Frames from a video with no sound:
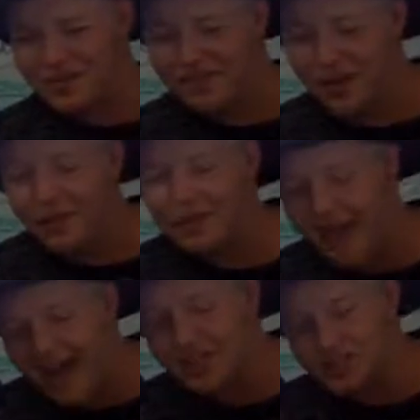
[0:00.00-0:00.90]
with the flow. But
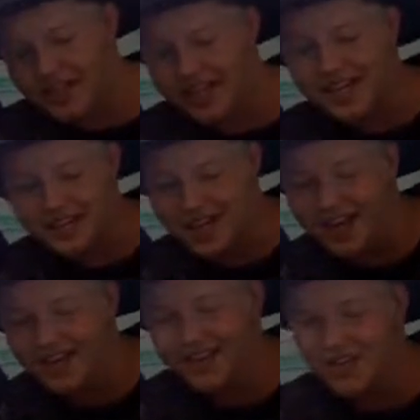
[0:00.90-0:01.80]
actually, it is
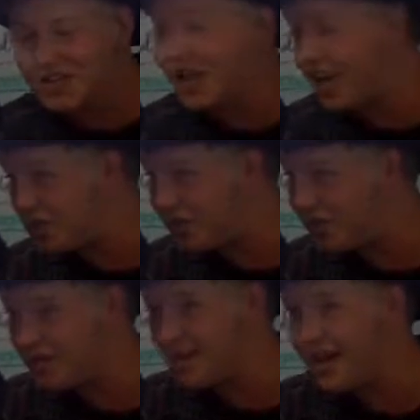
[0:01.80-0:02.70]
uh, scheduled
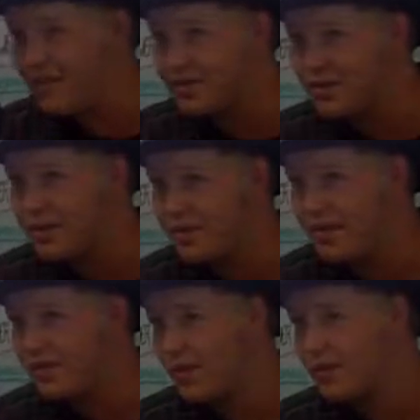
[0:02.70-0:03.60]
for 11, so it's
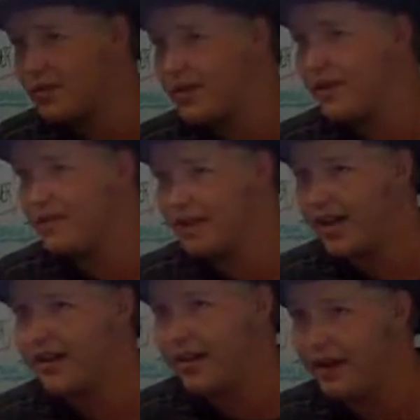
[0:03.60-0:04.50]
best folks are there for
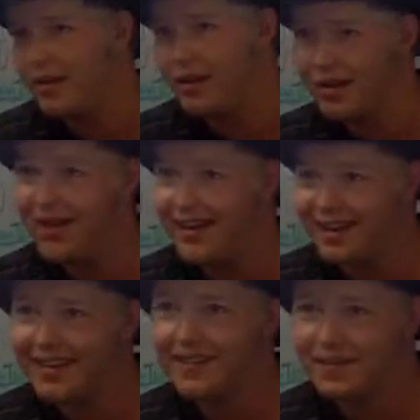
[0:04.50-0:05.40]
that time. All right,
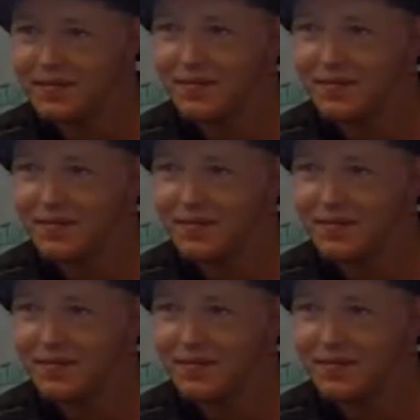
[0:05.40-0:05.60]
Canadian